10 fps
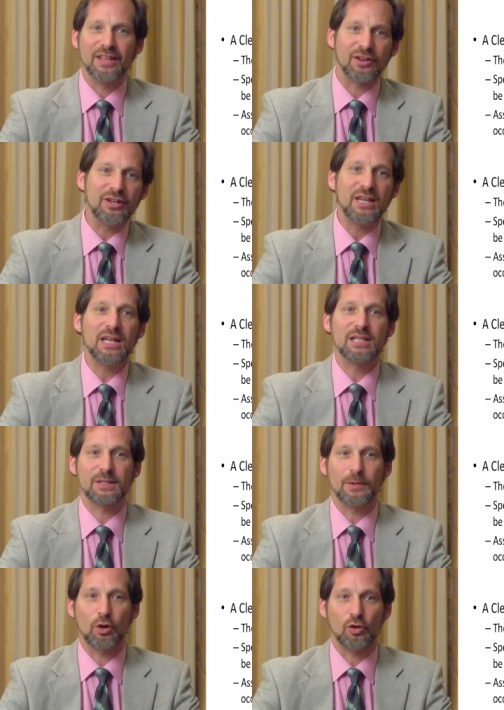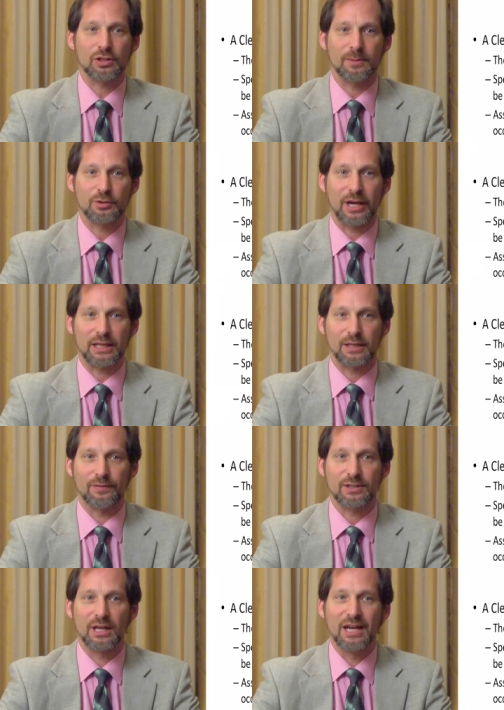There needs to be goals and
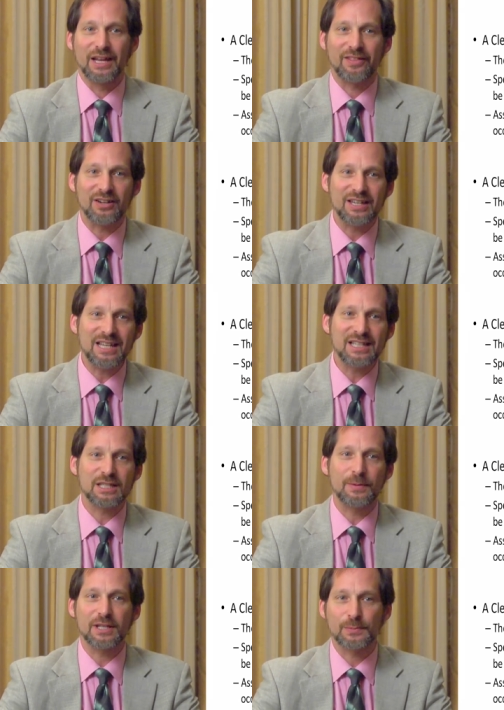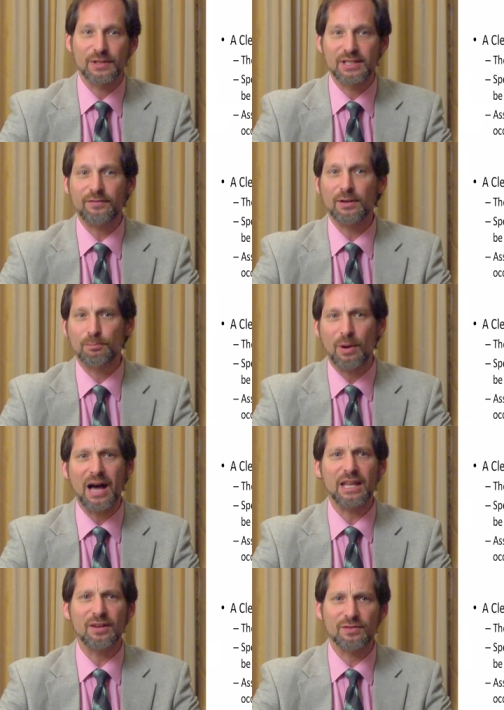objectives. There needs to be a specific
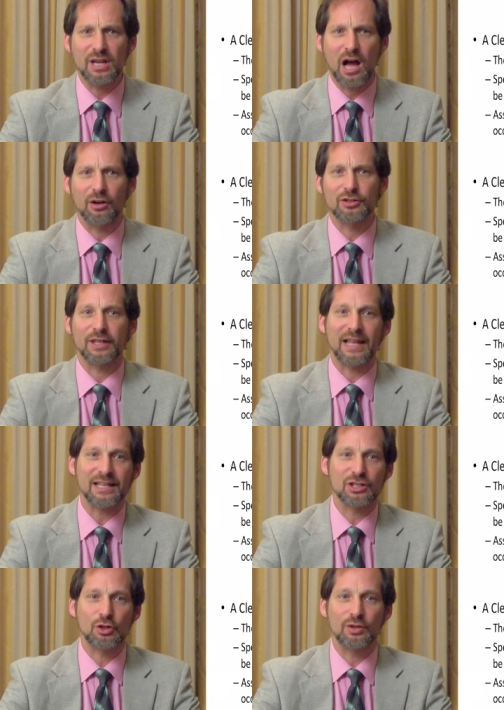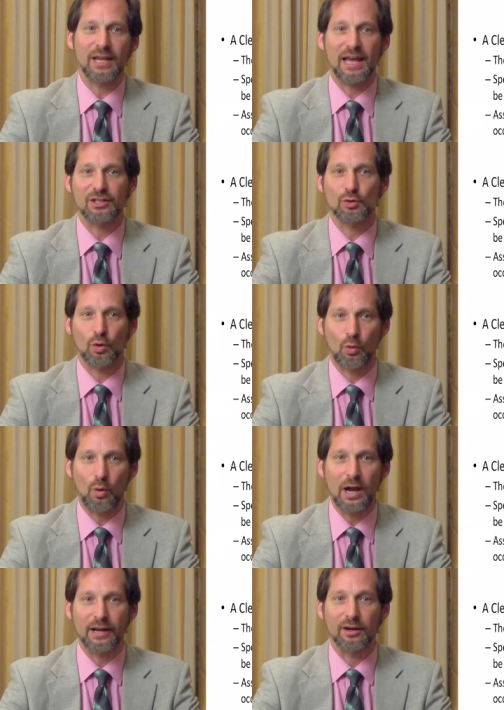body of knowledge that that student has to
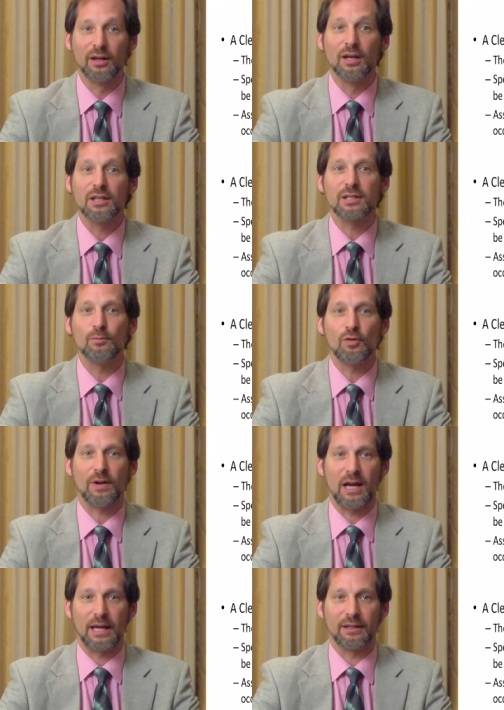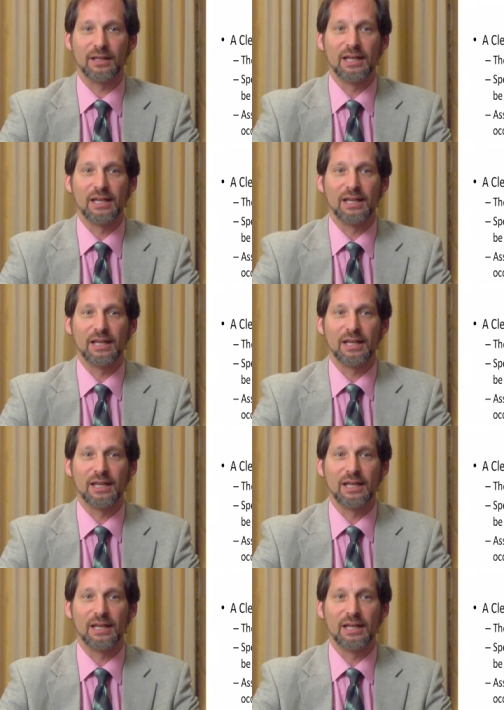acquire to move on.